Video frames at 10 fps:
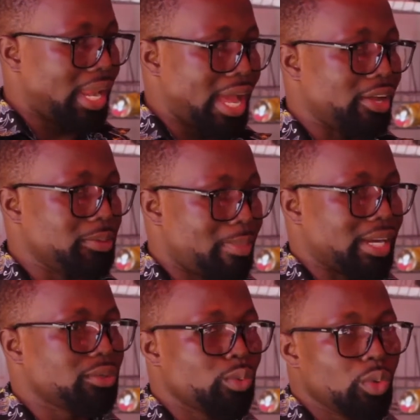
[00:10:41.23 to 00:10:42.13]
allow it. But
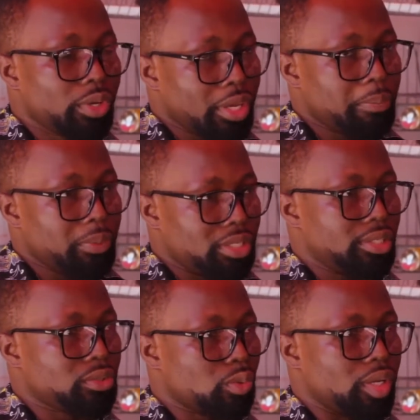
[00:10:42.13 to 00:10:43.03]
we will keep it this
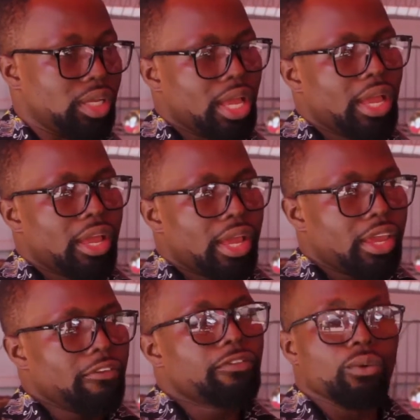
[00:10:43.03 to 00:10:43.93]
way.
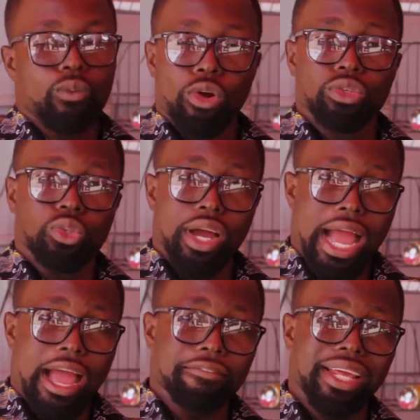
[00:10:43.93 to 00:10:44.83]
If you want to
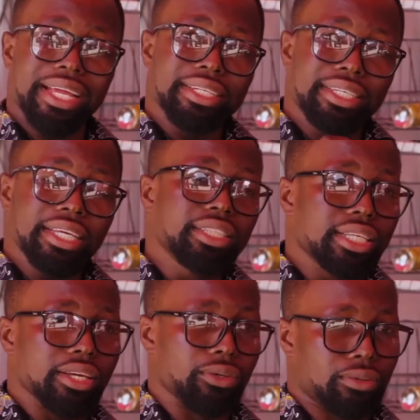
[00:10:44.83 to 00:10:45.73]
have a
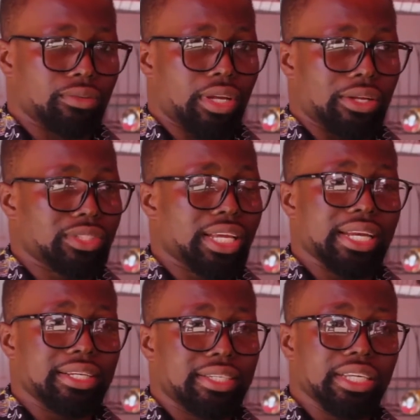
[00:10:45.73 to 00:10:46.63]
detail, I'll say the
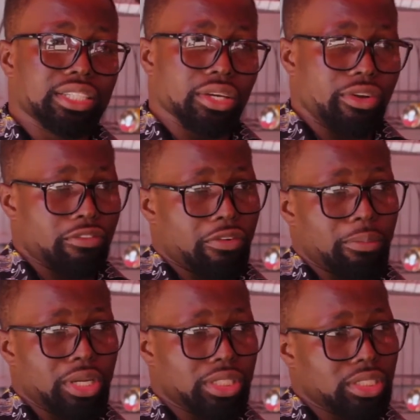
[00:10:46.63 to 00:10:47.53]
detailed
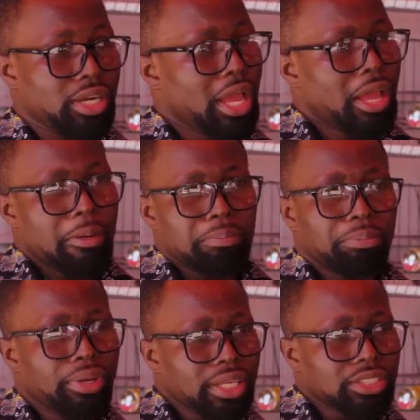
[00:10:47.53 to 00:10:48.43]
information,
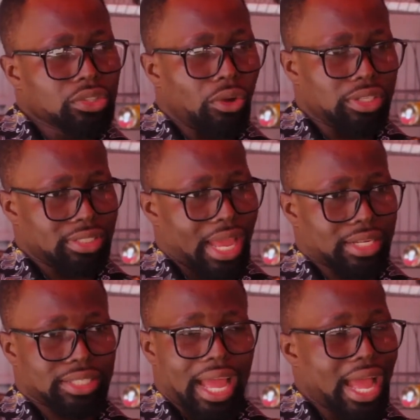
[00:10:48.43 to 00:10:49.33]
please
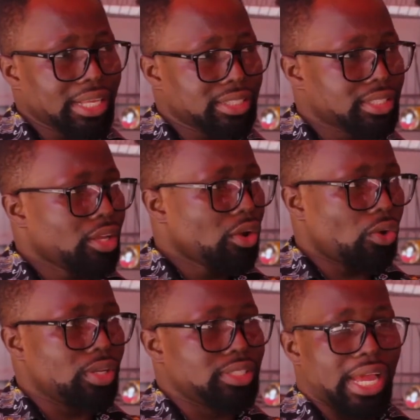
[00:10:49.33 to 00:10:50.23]
contact us.
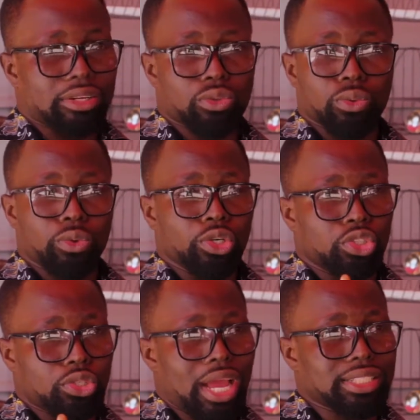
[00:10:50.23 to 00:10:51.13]
Contact who you
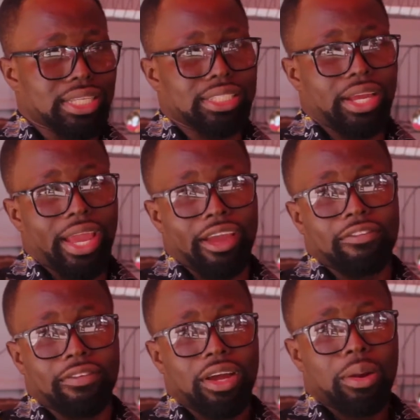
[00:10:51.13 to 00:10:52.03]
trust as a health
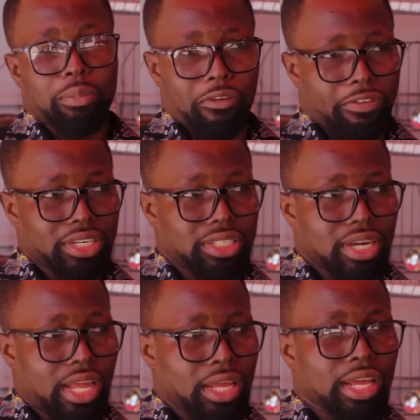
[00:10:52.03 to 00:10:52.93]

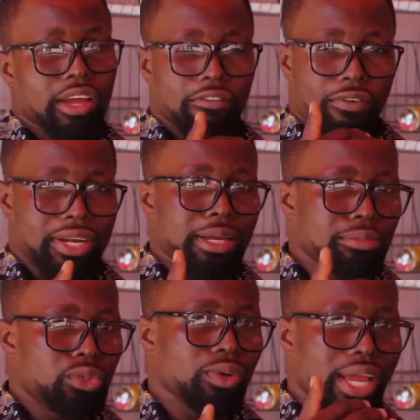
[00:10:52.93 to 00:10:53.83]
professional for them
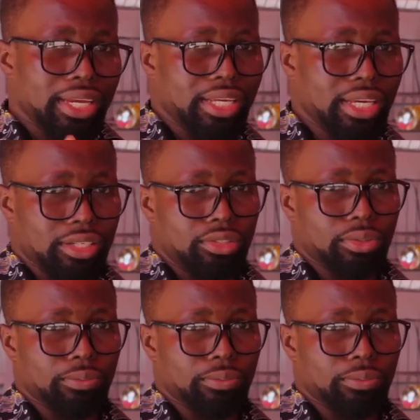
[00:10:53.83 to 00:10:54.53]
to educate you,